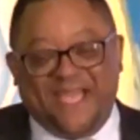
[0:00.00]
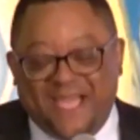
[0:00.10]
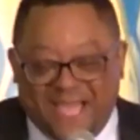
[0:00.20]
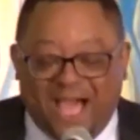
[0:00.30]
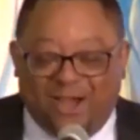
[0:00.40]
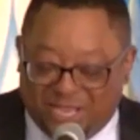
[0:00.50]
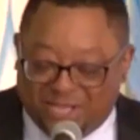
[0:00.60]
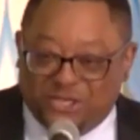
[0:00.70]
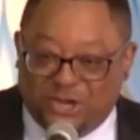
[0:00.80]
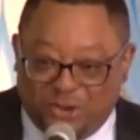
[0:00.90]
I'll let
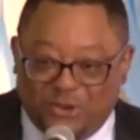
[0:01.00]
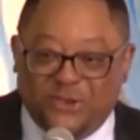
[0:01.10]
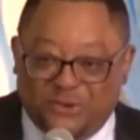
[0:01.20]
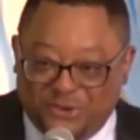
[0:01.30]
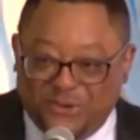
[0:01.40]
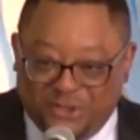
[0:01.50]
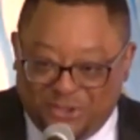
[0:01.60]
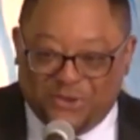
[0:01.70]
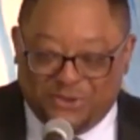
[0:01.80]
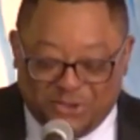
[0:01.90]
you know.
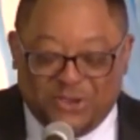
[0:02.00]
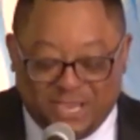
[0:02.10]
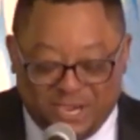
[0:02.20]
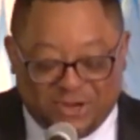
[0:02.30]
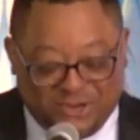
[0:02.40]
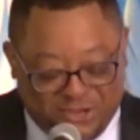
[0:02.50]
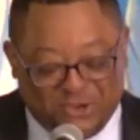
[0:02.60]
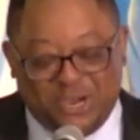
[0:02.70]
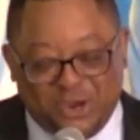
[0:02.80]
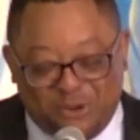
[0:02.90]
You'll
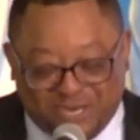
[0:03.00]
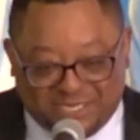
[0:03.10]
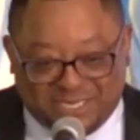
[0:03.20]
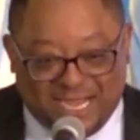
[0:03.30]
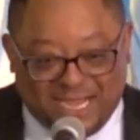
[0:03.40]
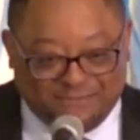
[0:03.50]
hear when it's time.